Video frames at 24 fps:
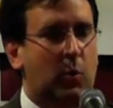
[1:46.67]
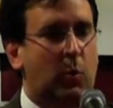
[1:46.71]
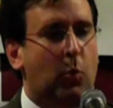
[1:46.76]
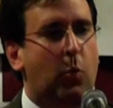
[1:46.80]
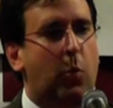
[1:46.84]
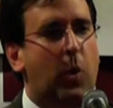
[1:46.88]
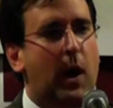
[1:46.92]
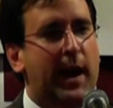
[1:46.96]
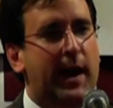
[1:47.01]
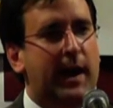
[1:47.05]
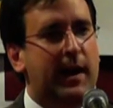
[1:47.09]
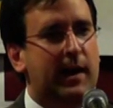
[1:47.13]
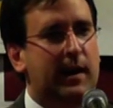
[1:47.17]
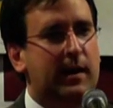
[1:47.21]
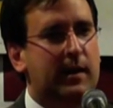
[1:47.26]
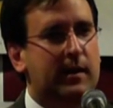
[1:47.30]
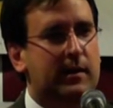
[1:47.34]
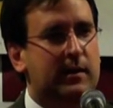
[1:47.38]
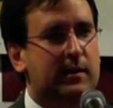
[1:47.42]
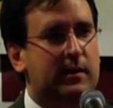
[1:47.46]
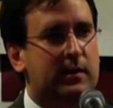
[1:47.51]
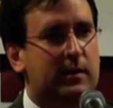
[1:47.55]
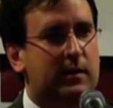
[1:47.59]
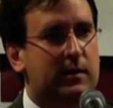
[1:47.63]
When
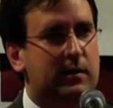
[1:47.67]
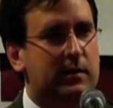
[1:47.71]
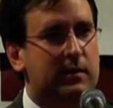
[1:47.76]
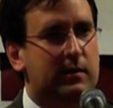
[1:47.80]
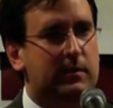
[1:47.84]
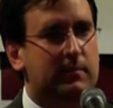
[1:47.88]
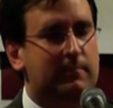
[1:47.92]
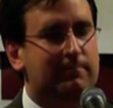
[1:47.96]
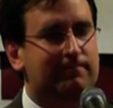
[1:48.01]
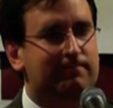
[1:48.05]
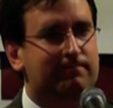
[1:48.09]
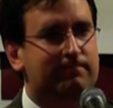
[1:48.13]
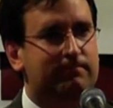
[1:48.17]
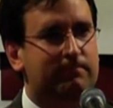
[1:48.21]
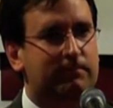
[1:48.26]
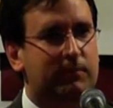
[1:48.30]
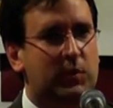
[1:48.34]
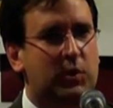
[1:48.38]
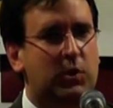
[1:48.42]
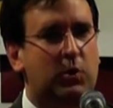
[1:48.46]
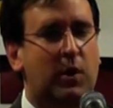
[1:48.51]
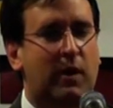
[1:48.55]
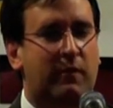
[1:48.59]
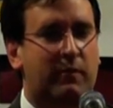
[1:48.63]

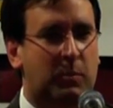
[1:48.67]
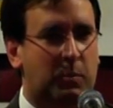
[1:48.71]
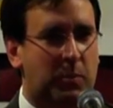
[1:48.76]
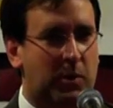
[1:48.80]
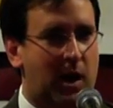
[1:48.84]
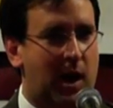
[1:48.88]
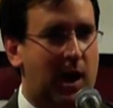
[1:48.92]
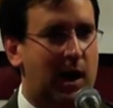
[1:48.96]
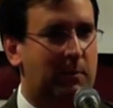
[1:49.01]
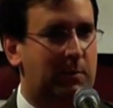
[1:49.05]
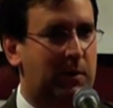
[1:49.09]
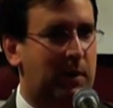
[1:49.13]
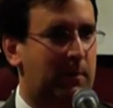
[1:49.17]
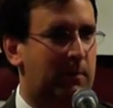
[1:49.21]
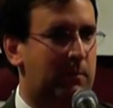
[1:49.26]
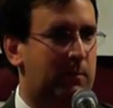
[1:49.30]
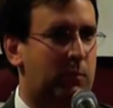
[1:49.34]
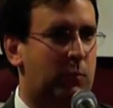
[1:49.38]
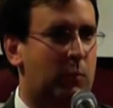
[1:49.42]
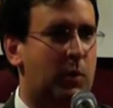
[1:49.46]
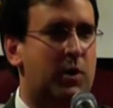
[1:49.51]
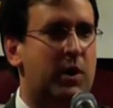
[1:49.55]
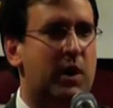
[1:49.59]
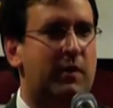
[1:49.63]
you have a problem,
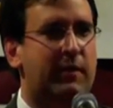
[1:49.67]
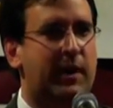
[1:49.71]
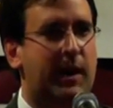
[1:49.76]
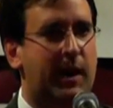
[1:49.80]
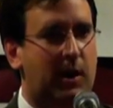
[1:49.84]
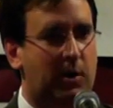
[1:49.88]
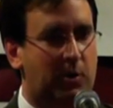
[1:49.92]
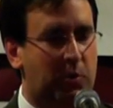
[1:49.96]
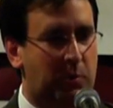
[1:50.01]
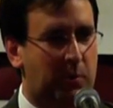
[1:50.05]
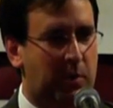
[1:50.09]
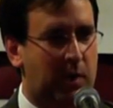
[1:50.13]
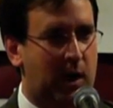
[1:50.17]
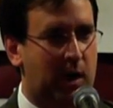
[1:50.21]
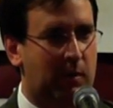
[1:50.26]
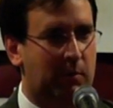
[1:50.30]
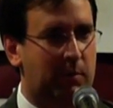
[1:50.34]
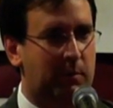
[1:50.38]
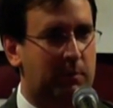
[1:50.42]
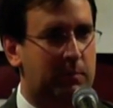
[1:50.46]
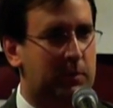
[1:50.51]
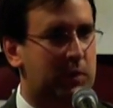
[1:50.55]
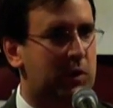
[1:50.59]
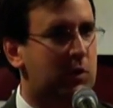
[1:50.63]
when you have a health
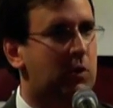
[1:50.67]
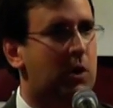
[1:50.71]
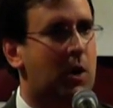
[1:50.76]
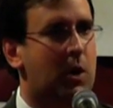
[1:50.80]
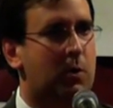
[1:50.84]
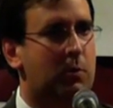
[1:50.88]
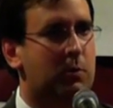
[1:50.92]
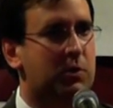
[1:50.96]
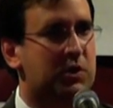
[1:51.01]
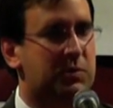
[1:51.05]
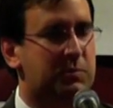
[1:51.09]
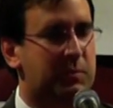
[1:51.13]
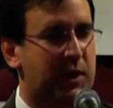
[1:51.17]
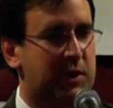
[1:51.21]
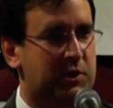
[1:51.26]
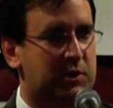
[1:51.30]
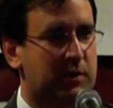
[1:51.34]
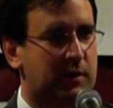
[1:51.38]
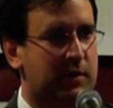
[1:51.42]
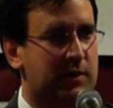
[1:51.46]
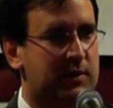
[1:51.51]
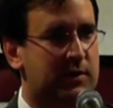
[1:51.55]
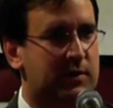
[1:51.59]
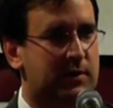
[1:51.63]
problem, you go to a
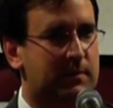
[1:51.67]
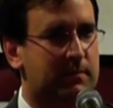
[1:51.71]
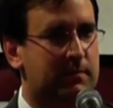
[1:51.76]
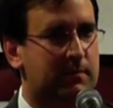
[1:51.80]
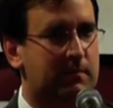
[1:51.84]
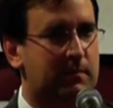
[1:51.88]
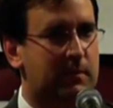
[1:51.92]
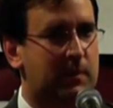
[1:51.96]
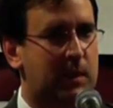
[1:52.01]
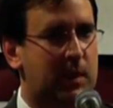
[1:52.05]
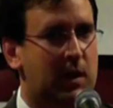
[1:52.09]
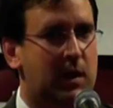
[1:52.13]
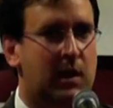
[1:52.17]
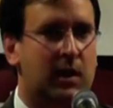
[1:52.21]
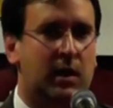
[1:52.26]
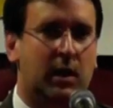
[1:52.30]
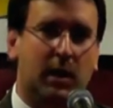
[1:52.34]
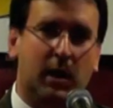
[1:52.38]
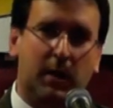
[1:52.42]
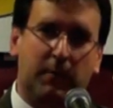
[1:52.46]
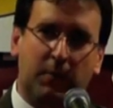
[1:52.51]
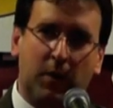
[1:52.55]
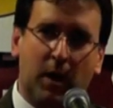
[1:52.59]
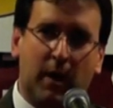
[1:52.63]
specialist.
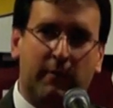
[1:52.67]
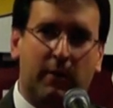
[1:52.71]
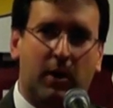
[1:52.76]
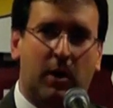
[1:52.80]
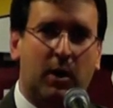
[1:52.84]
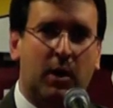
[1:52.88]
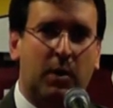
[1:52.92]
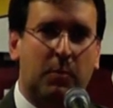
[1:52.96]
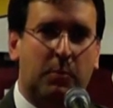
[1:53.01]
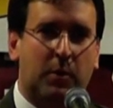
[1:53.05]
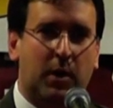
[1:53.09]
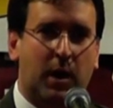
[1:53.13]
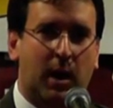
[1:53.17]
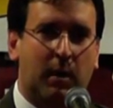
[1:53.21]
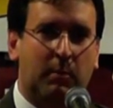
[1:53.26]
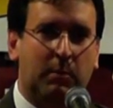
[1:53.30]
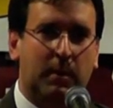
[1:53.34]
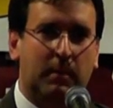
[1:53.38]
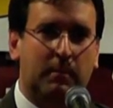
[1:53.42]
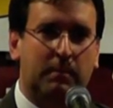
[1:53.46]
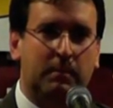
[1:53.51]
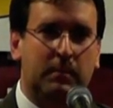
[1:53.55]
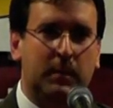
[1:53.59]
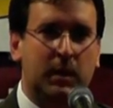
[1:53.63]
If you have a heart
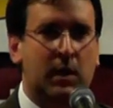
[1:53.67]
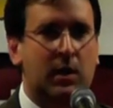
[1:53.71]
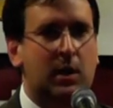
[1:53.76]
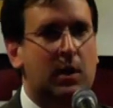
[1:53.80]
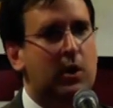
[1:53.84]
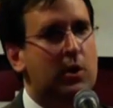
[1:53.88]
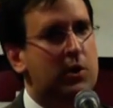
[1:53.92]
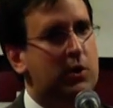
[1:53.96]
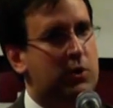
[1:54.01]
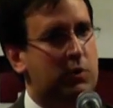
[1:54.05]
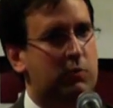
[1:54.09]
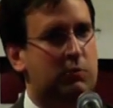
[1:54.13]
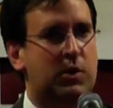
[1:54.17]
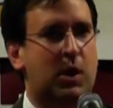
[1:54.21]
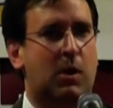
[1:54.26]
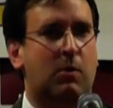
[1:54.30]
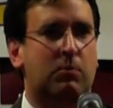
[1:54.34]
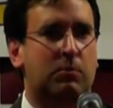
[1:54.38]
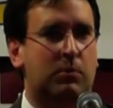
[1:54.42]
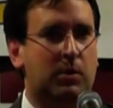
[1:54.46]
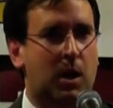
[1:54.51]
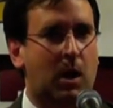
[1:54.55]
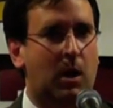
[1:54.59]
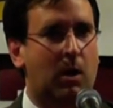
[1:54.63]
problem, you
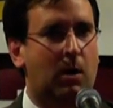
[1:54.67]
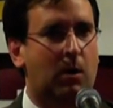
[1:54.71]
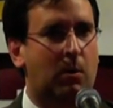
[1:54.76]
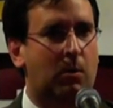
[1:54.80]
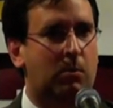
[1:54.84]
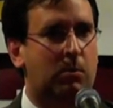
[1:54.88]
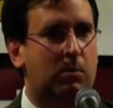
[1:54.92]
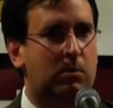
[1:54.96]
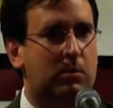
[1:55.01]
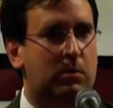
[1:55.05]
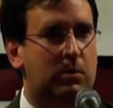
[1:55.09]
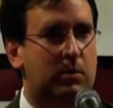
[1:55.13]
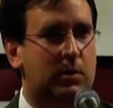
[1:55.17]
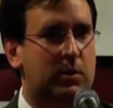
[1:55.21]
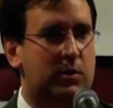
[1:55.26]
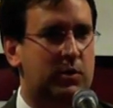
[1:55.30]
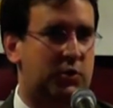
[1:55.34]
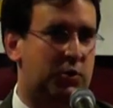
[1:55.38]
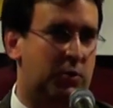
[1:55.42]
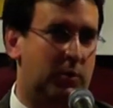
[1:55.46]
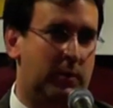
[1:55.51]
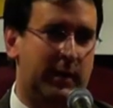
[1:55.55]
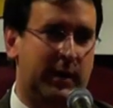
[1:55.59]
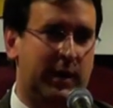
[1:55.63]
don't go
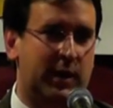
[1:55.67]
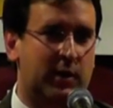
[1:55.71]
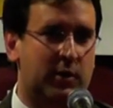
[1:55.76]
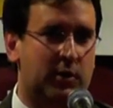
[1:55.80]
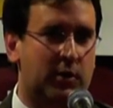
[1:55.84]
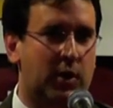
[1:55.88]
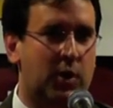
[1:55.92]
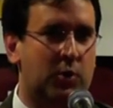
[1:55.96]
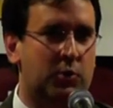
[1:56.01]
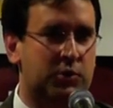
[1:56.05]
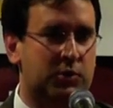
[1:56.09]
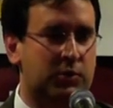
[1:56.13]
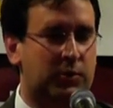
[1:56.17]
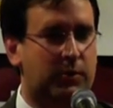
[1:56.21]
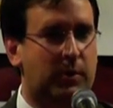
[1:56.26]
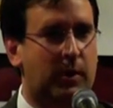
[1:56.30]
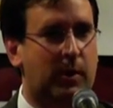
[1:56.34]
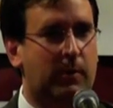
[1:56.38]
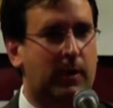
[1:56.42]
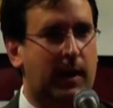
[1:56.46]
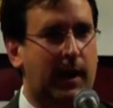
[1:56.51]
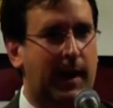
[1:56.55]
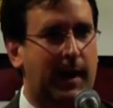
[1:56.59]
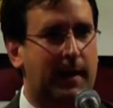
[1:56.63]
to an ear, nose, and
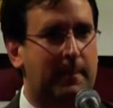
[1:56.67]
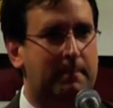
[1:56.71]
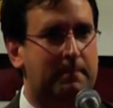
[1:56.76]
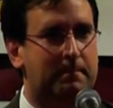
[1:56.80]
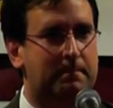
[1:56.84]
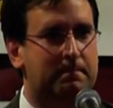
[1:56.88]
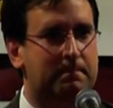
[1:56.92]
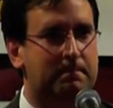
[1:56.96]
throat guy.